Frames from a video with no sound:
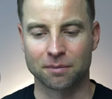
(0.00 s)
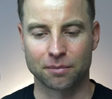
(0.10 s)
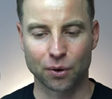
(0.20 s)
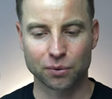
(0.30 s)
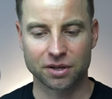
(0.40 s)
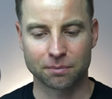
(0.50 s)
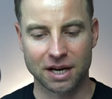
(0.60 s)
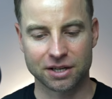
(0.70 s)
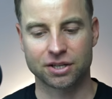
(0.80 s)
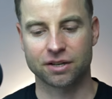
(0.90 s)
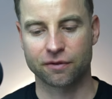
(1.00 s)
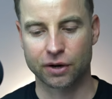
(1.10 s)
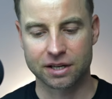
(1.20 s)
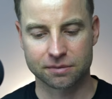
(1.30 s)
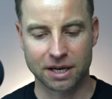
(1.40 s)
Broad match,
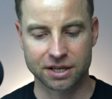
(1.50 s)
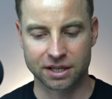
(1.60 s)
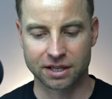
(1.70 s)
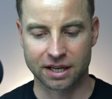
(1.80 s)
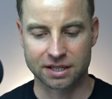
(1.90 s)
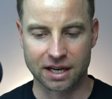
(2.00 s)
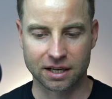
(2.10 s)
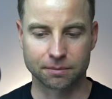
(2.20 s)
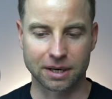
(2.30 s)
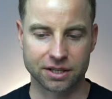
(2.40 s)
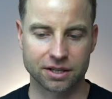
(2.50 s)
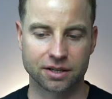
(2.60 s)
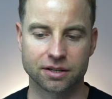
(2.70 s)
phrase match, and exact match.